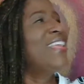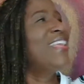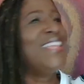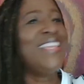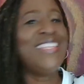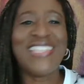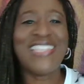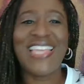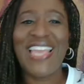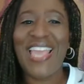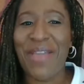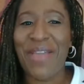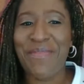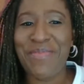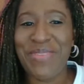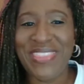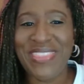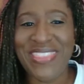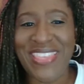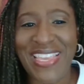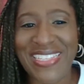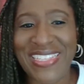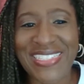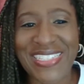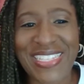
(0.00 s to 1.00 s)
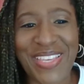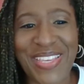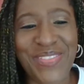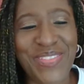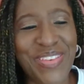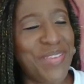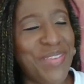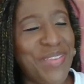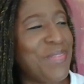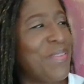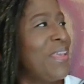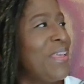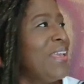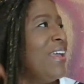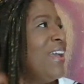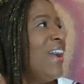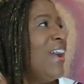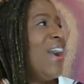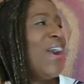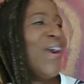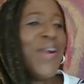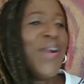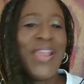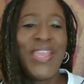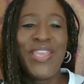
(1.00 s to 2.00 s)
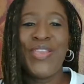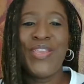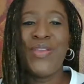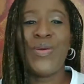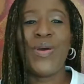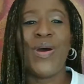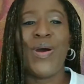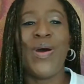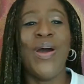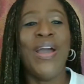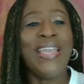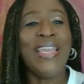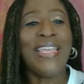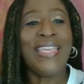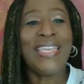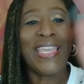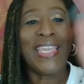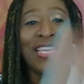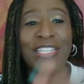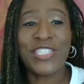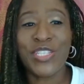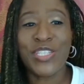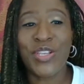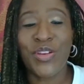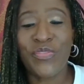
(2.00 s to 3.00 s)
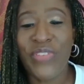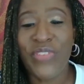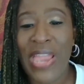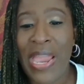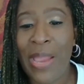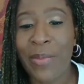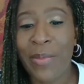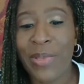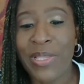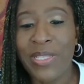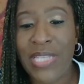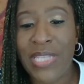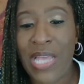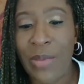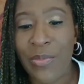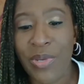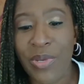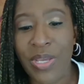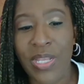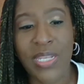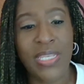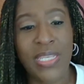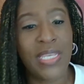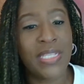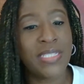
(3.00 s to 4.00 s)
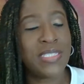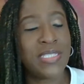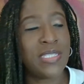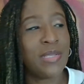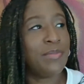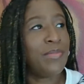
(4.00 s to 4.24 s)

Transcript: He said happy Thanksgiving. All right, you all. Get to your families. I'm going to get to